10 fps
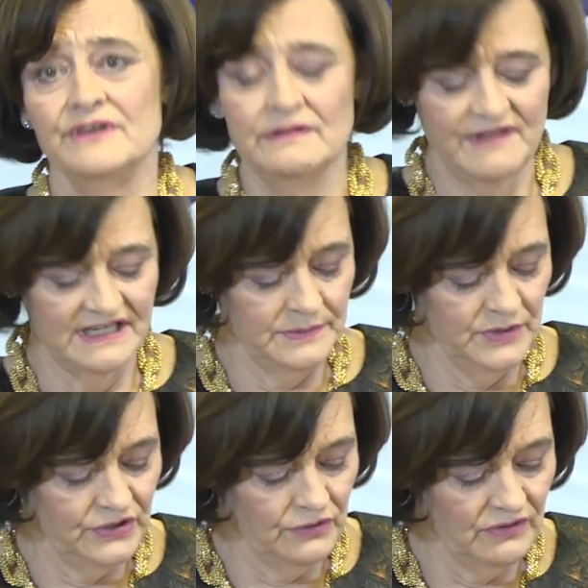
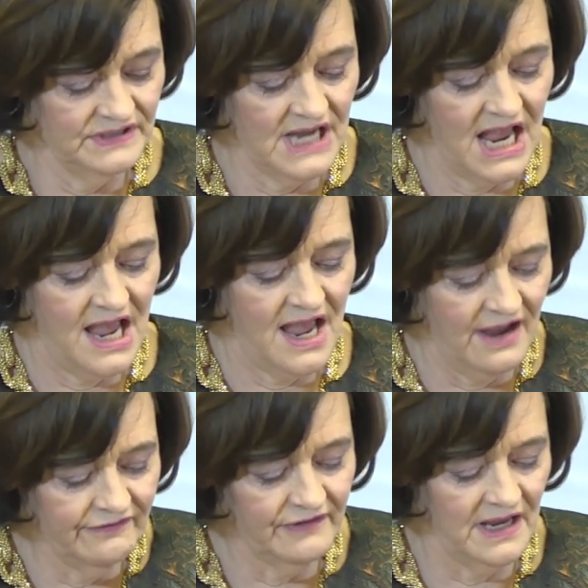investment across
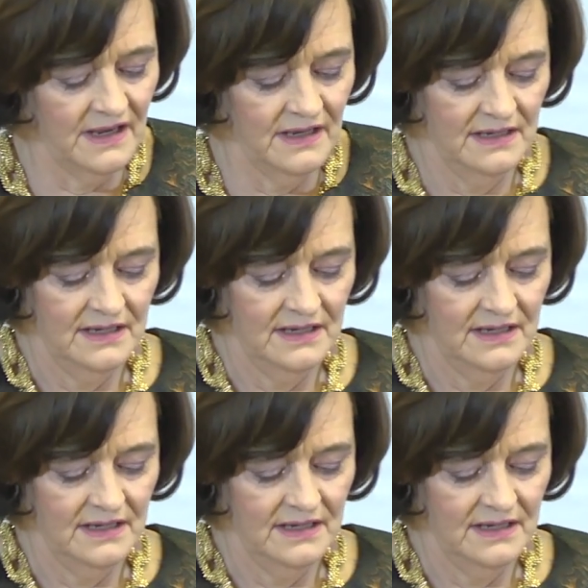Africa.